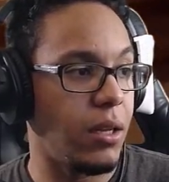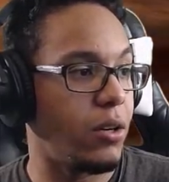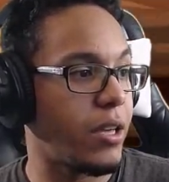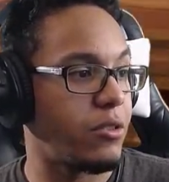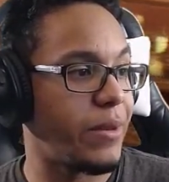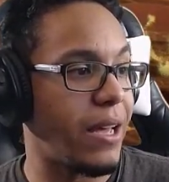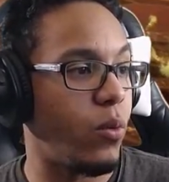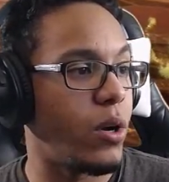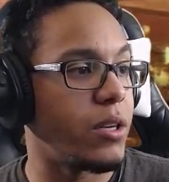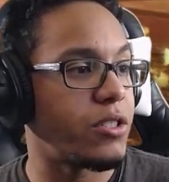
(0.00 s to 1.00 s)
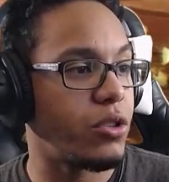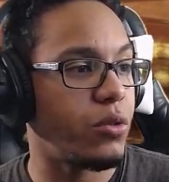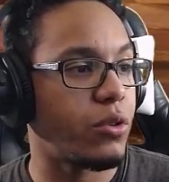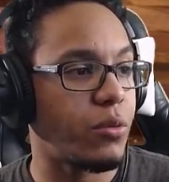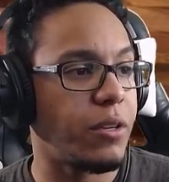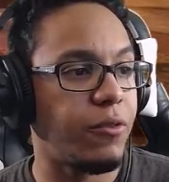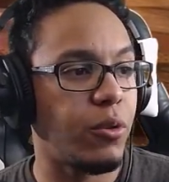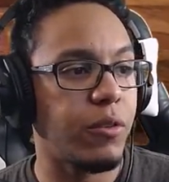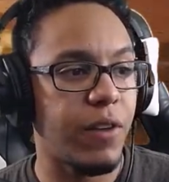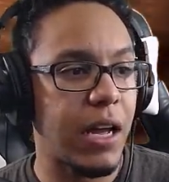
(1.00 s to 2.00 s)
Okay, so we got Fail. one, two, three,
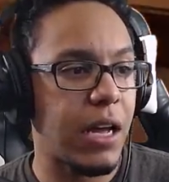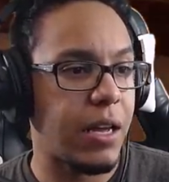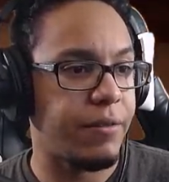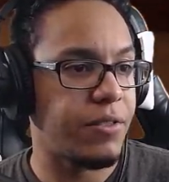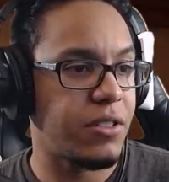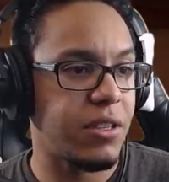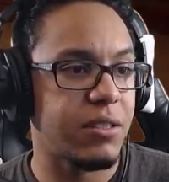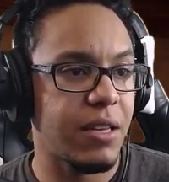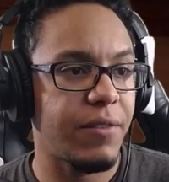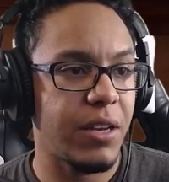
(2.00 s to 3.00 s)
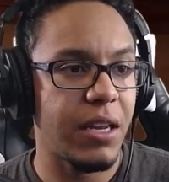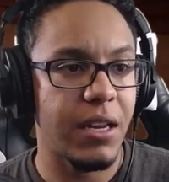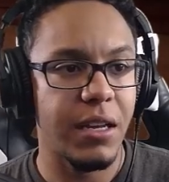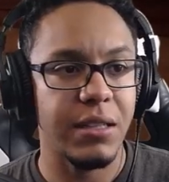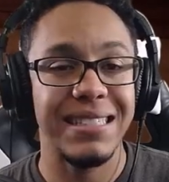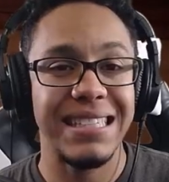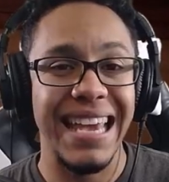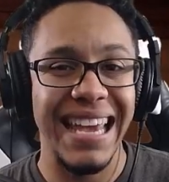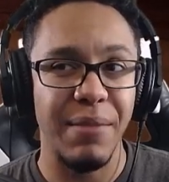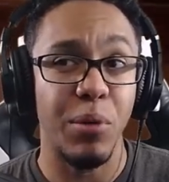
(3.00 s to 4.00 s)
four, five. And you'll six, find there are eight, fates nine,
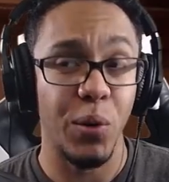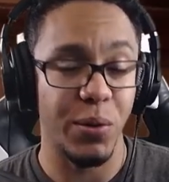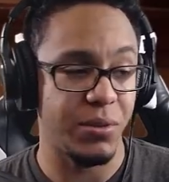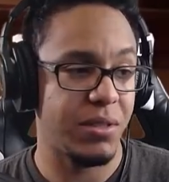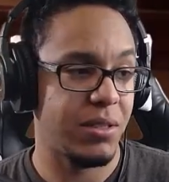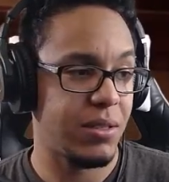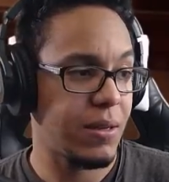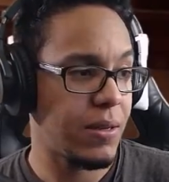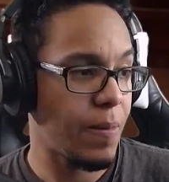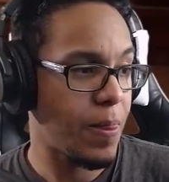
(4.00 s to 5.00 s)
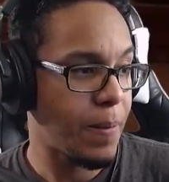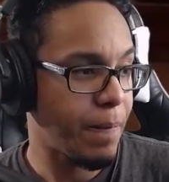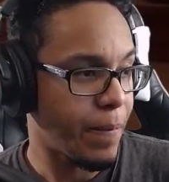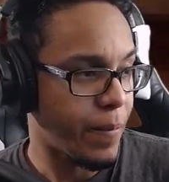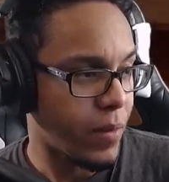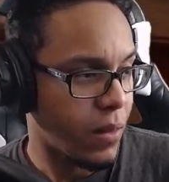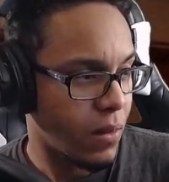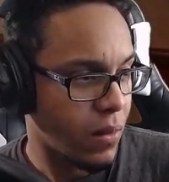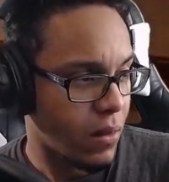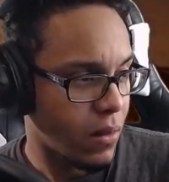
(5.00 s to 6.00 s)
far worse portals. than death
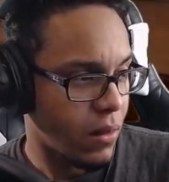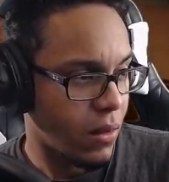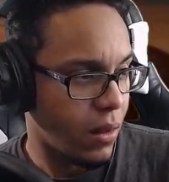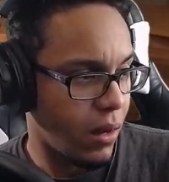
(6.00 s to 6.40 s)
awaiting you here.